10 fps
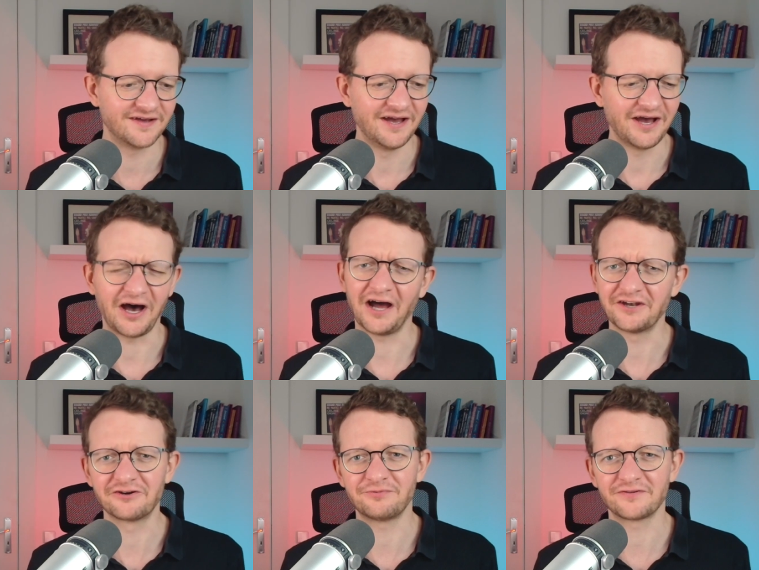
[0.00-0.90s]

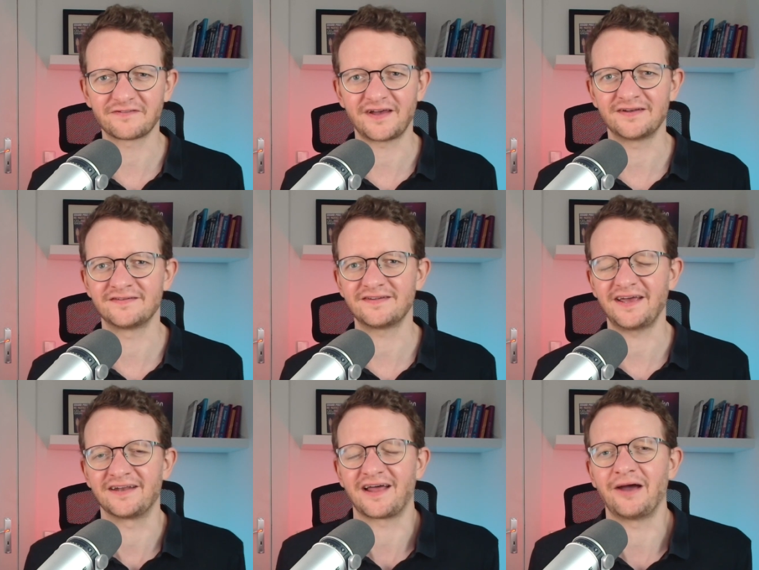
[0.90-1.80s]
100%,
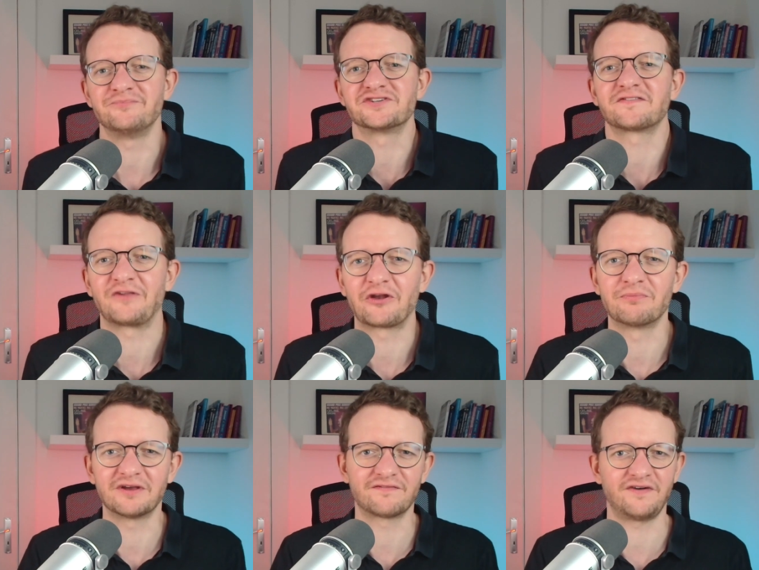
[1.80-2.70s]
and I'm just not a
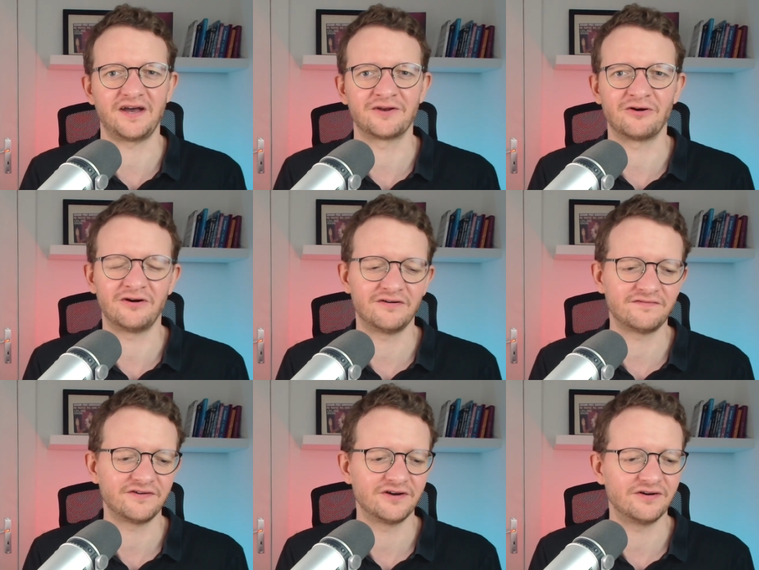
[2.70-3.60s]
big fan of
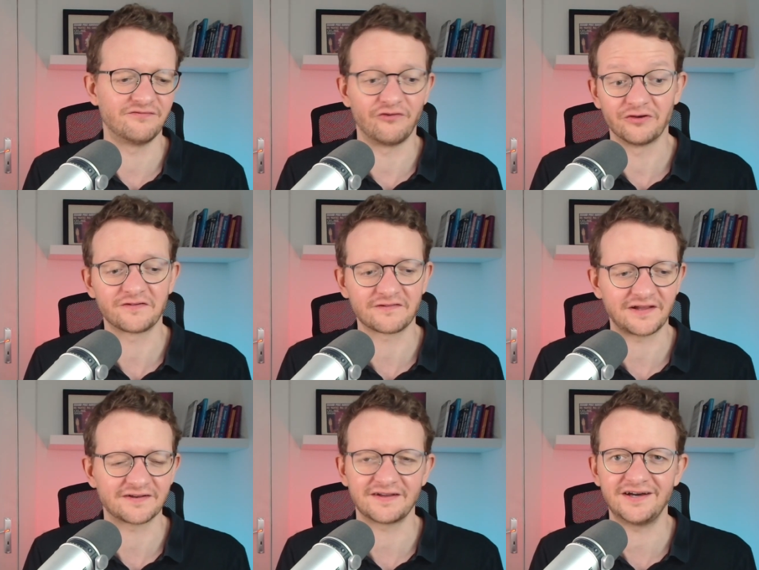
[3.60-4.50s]
voices
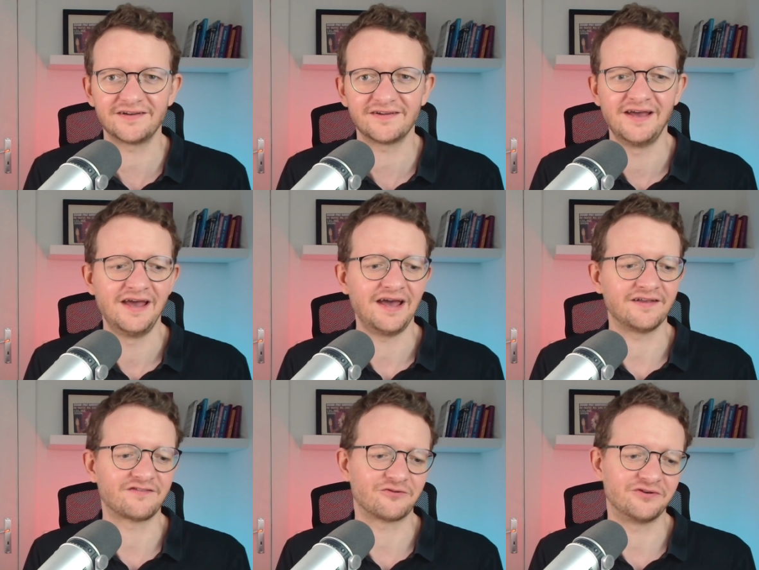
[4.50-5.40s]
like that. And
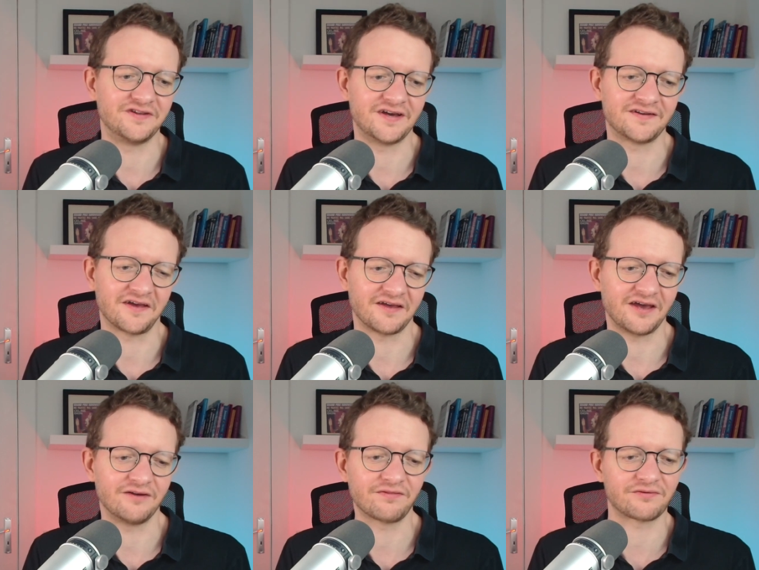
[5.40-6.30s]
so in the end, I
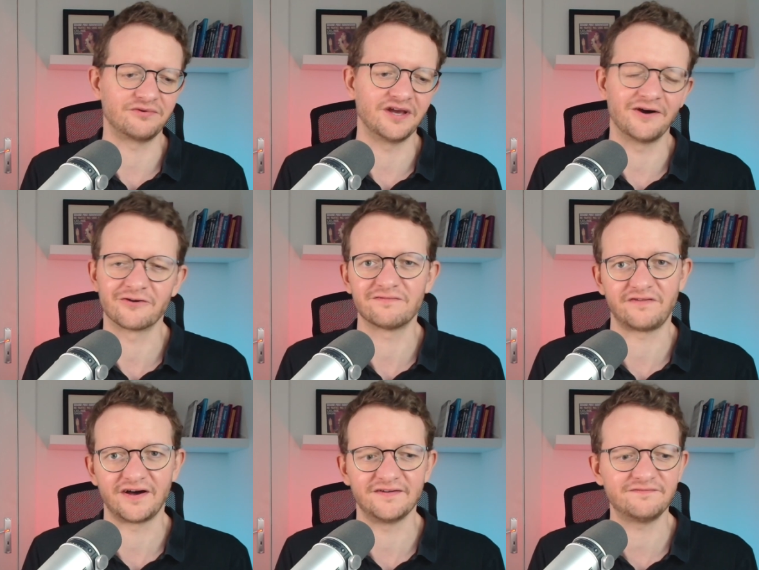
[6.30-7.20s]
gave 3 out of
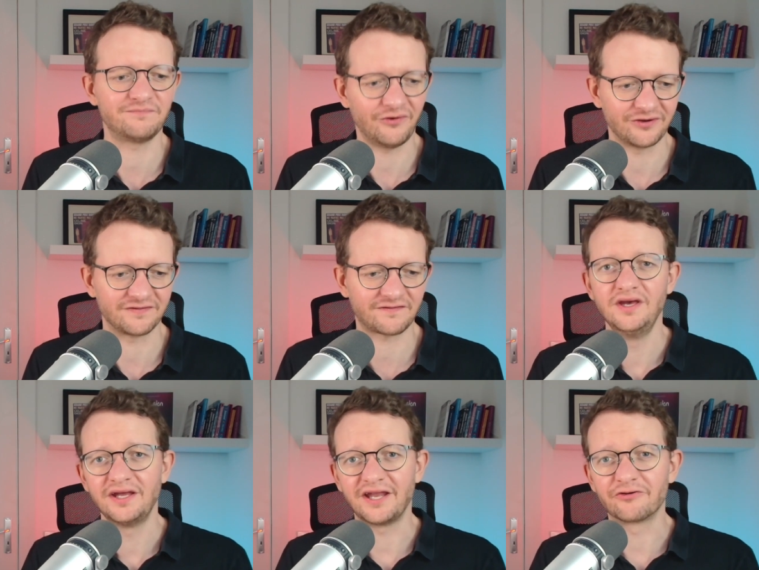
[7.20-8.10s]
5 points.
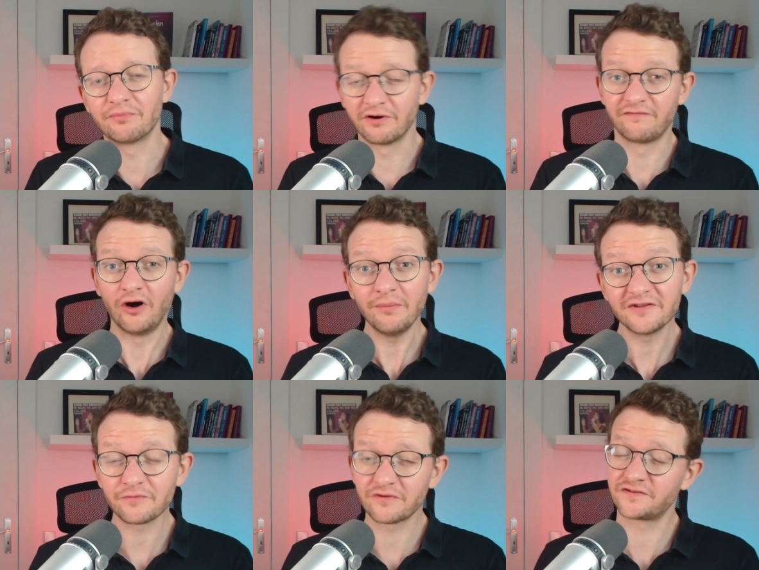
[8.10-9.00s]
Now, the
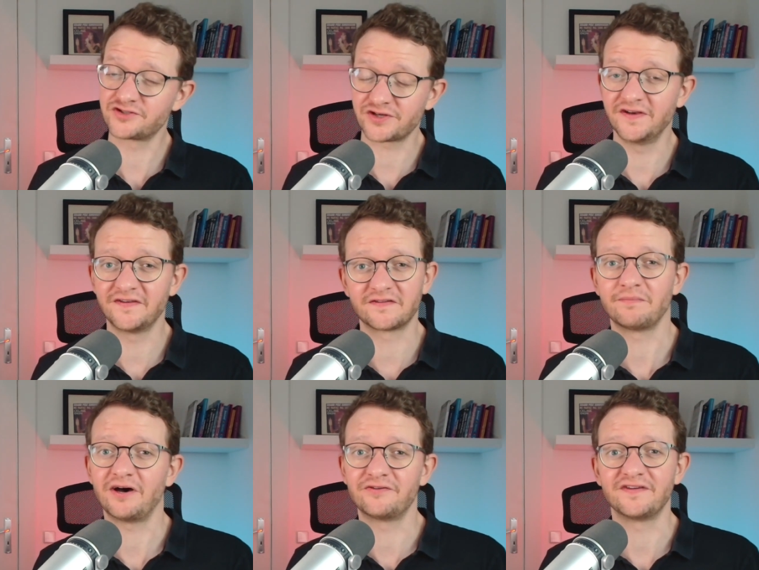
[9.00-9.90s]
performance, which is
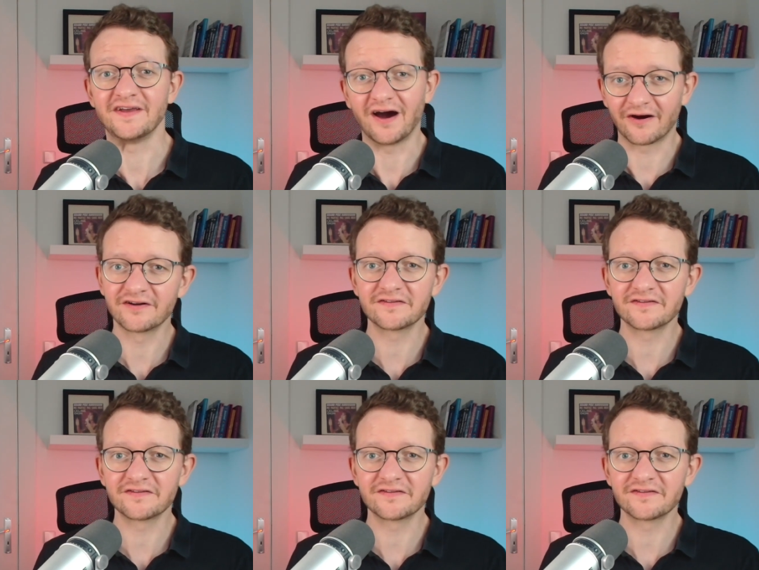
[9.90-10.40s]
about the artists